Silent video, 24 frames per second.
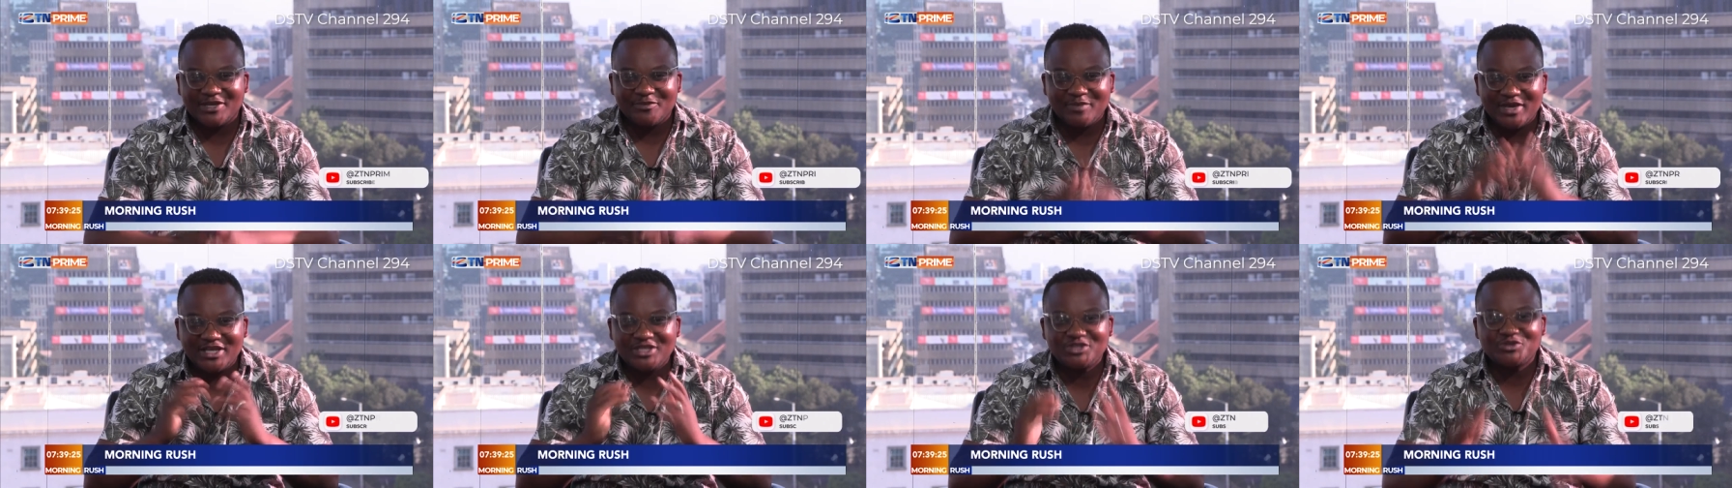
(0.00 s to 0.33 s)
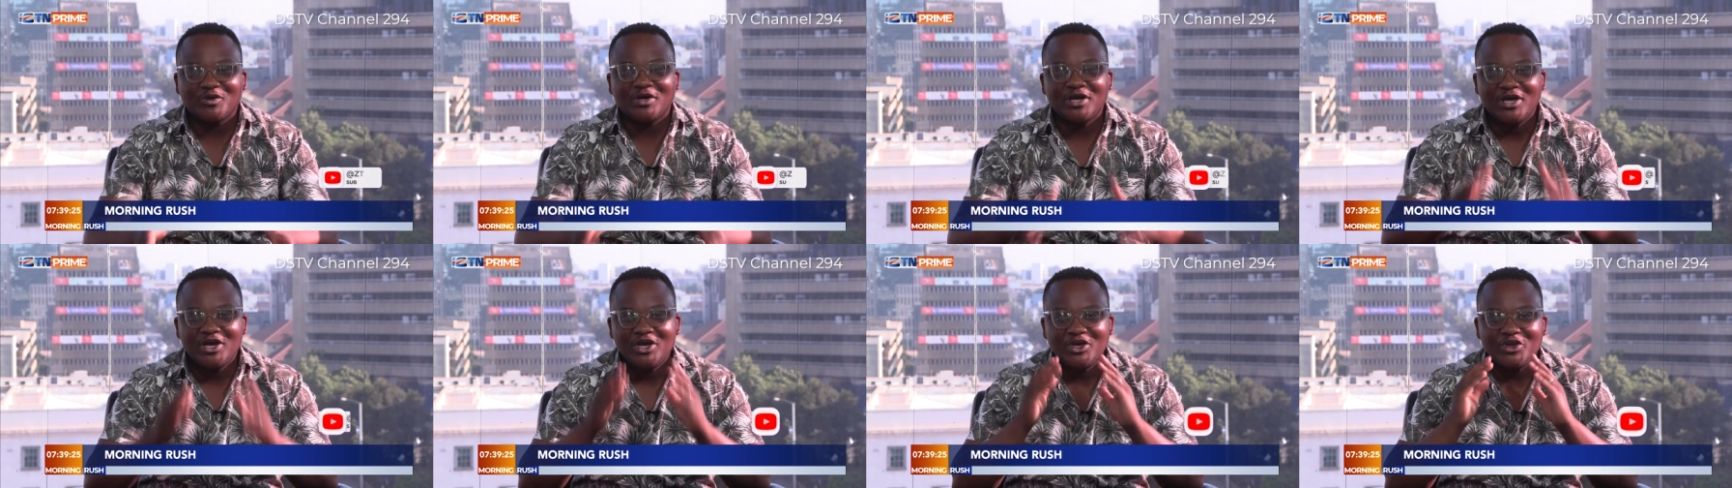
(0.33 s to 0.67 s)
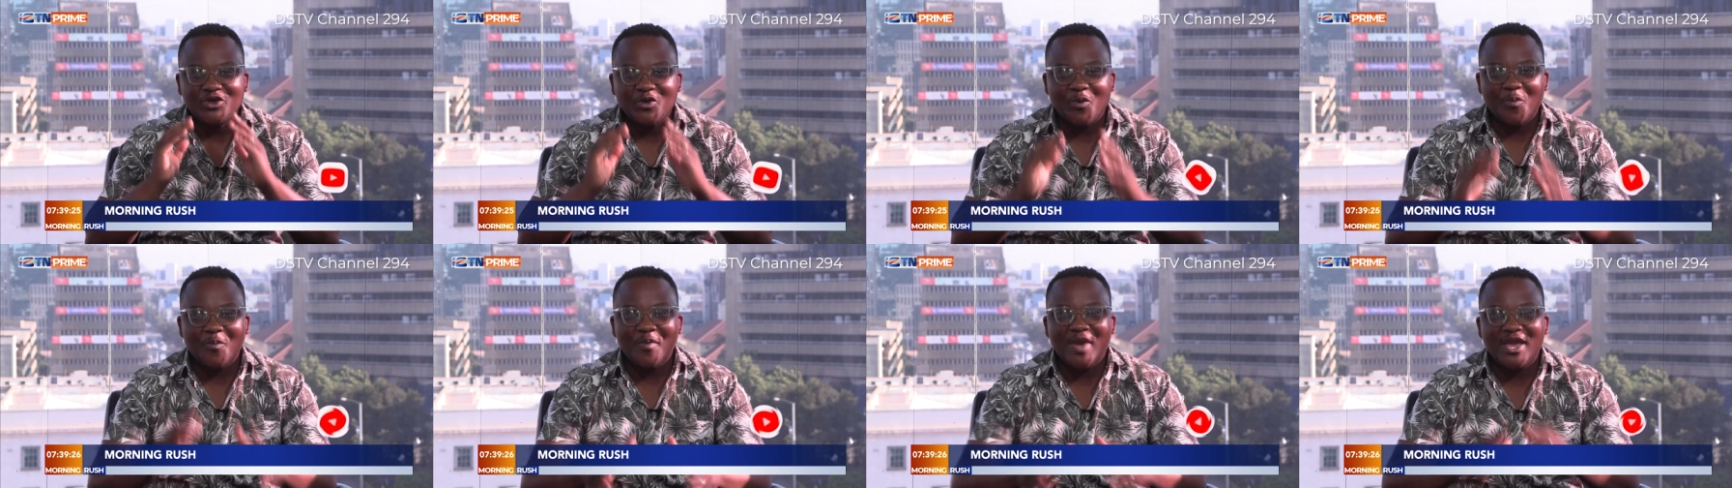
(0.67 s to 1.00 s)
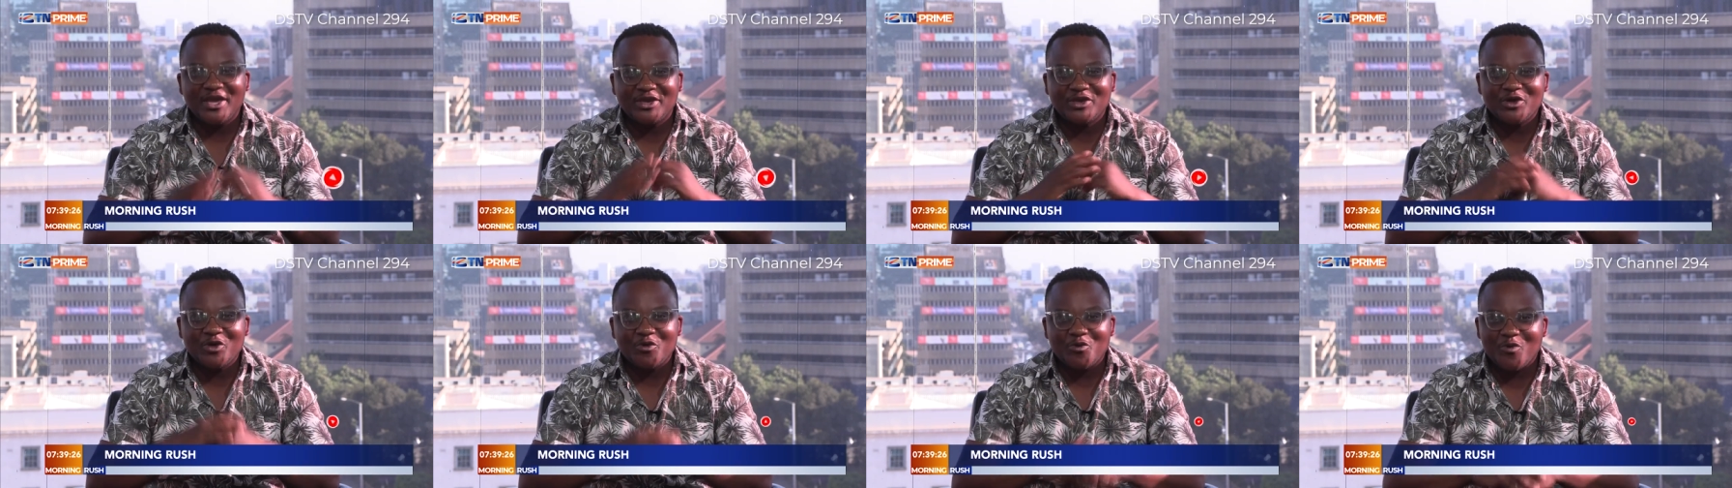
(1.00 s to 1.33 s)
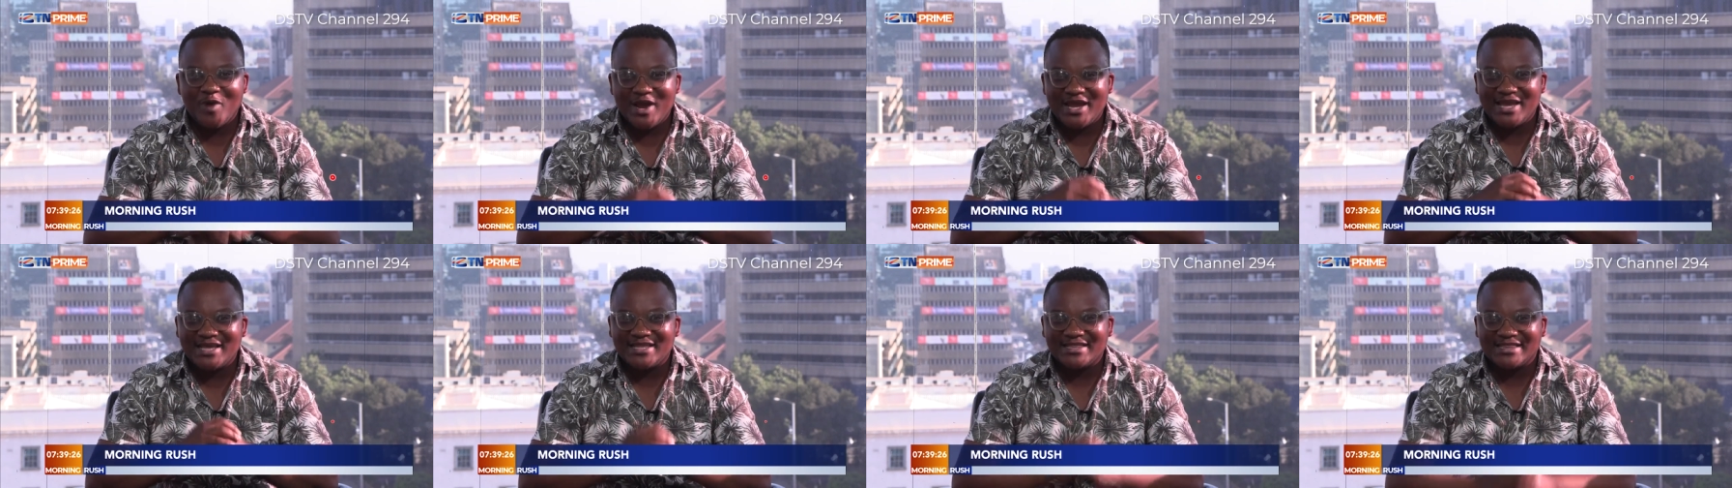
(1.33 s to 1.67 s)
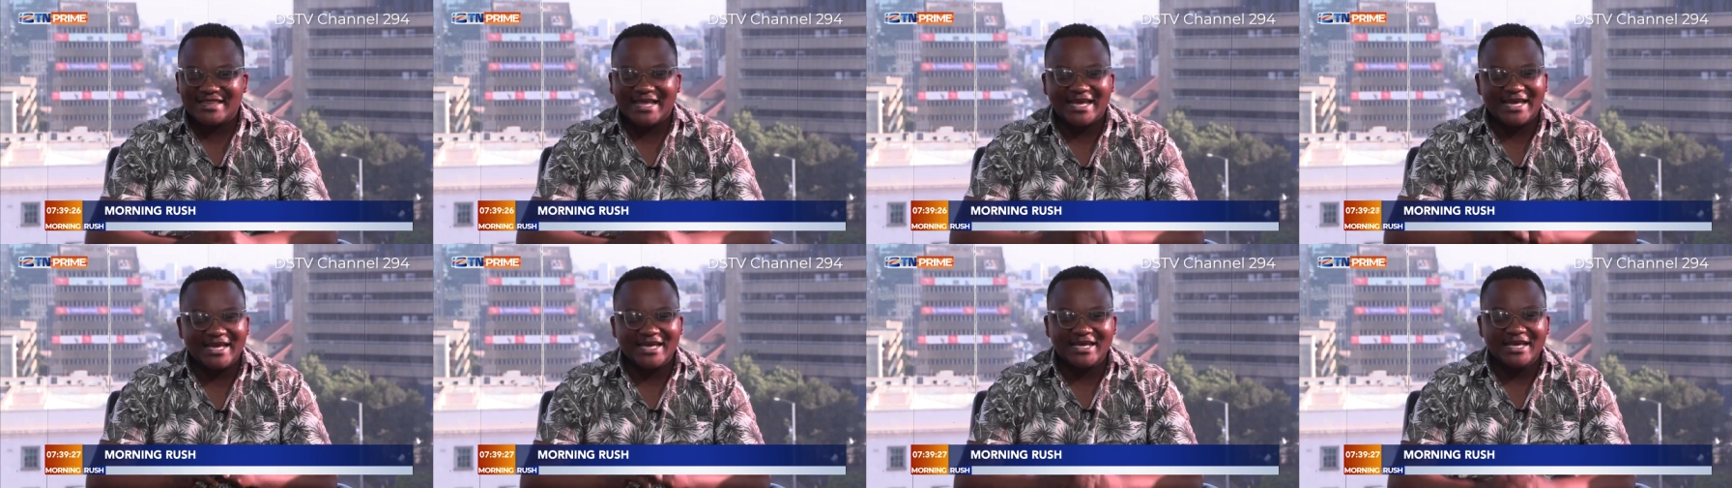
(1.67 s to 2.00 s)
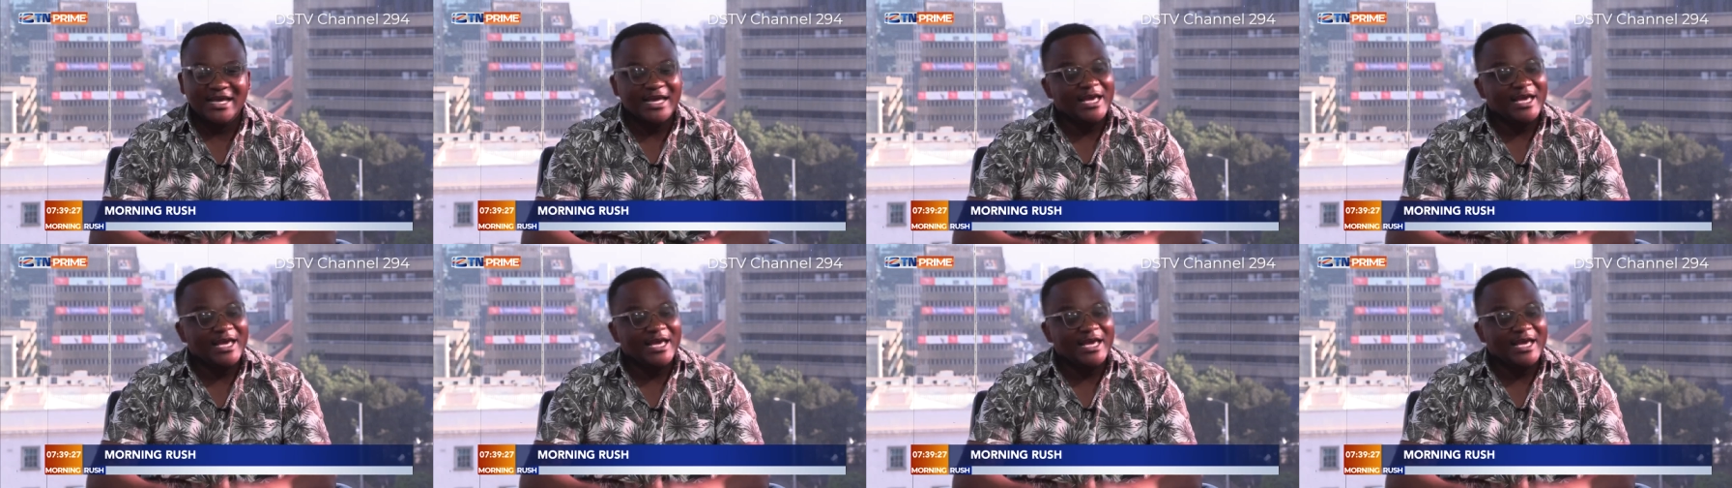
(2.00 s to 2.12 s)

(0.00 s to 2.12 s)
Make sure you make your way there.